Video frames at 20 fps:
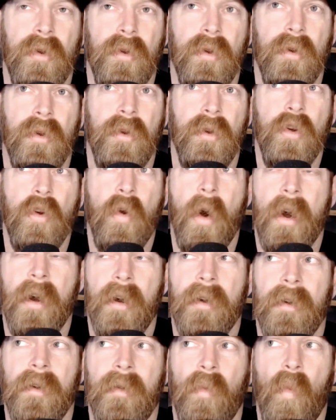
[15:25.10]
who
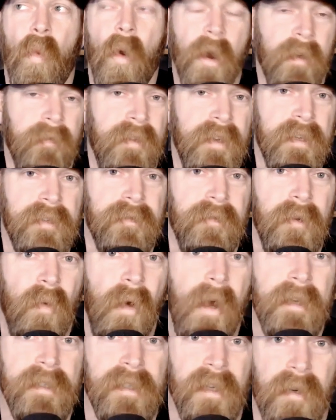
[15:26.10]
are one of these three
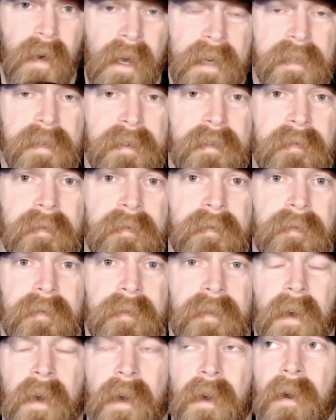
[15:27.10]
ways aggressive
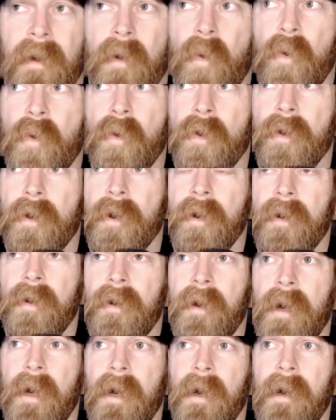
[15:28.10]
uh,
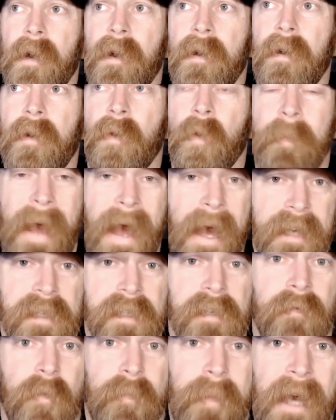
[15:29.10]
or uh, or
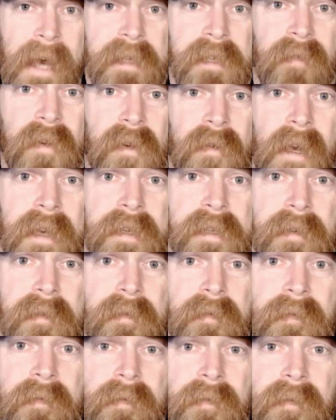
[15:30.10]
passive or passive
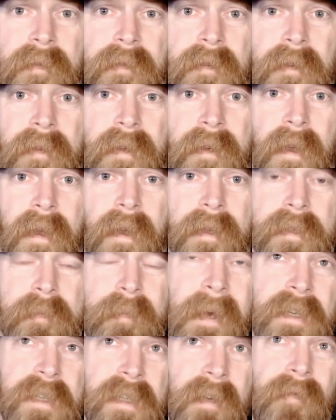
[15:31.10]
aggressive
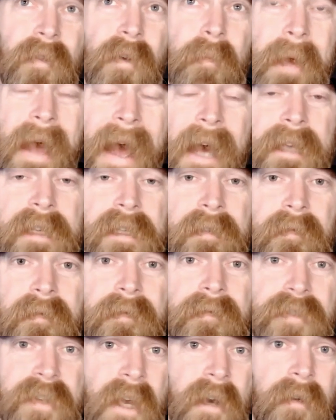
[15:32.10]
especially if they're
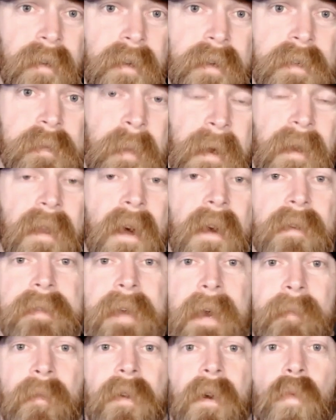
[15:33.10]
passive generally spend a lot of
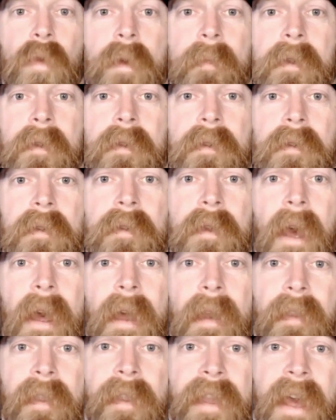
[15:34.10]
time around women
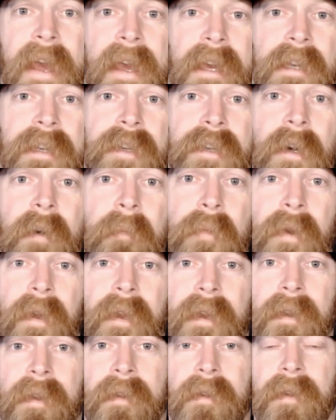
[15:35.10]
and they
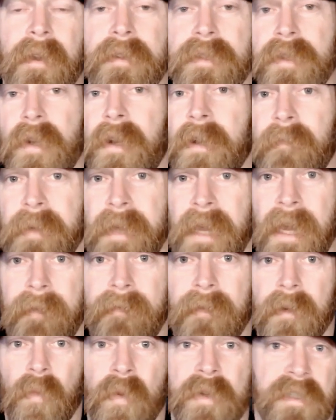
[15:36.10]
interpret assertive
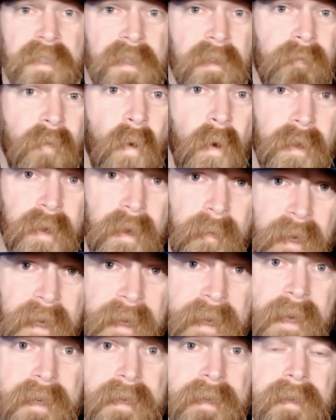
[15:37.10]
behavior which is the fourth
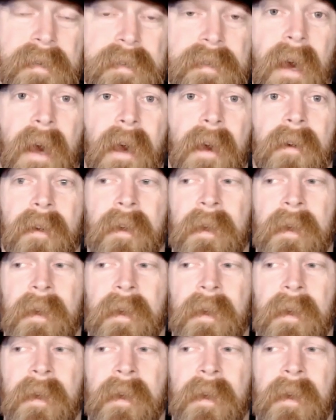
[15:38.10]
communication style